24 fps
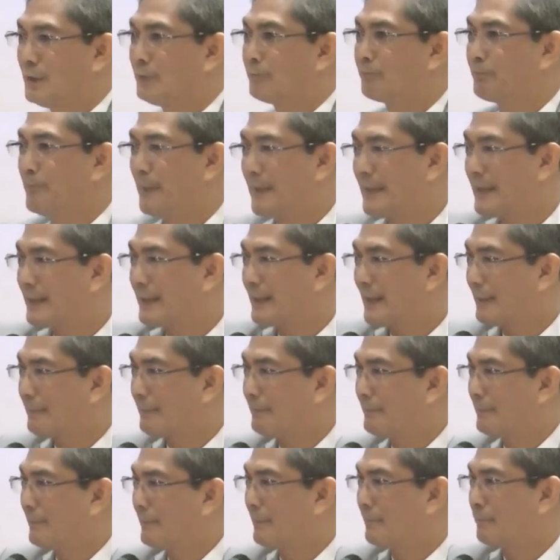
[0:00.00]
Will you pick it
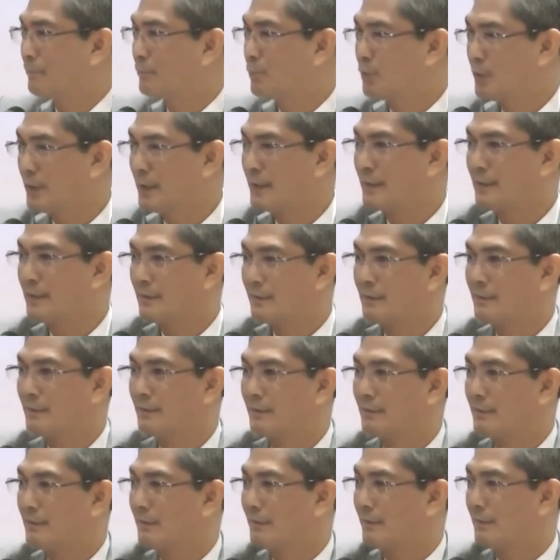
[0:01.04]
up, put it
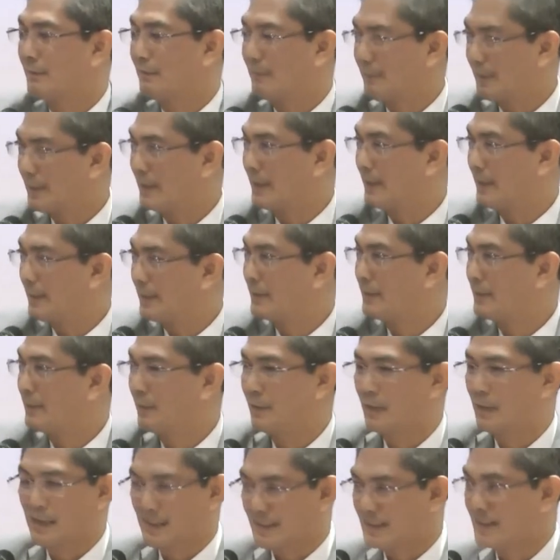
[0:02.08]

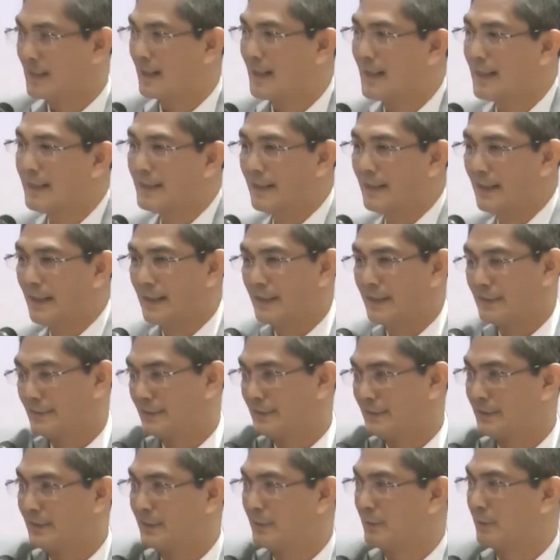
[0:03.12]
aside,
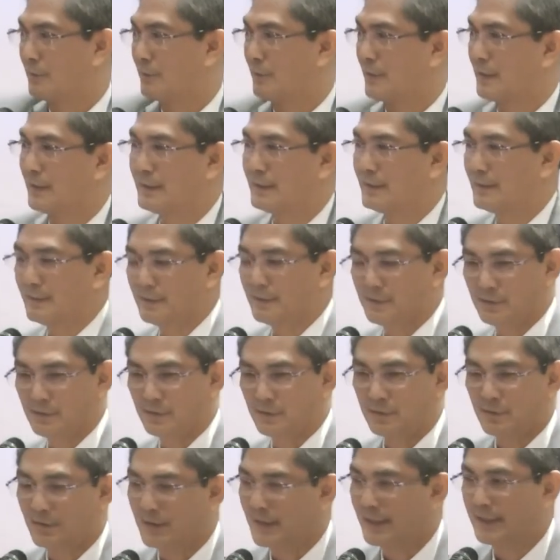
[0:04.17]
and
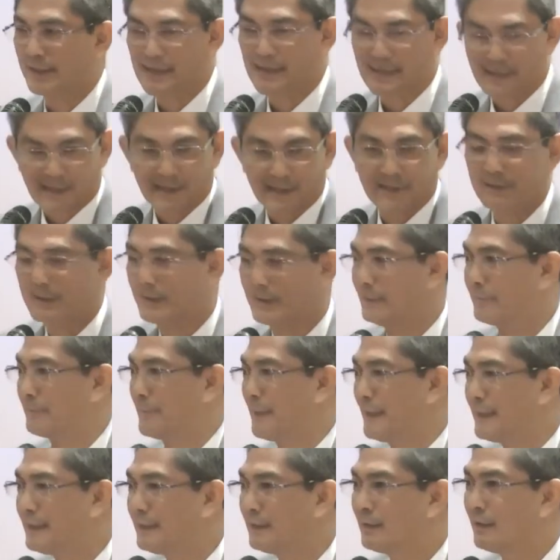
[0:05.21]
collect it, send it in
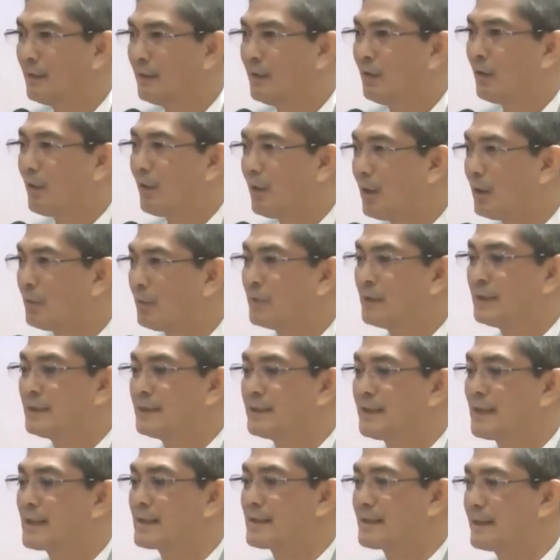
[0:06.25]
the bin, or
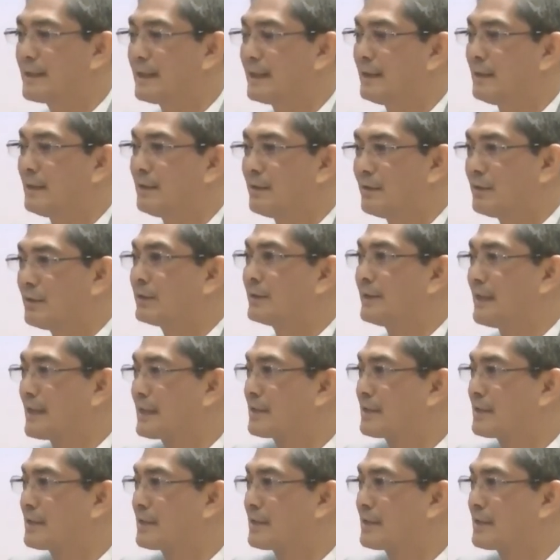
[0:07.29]
we'll just say,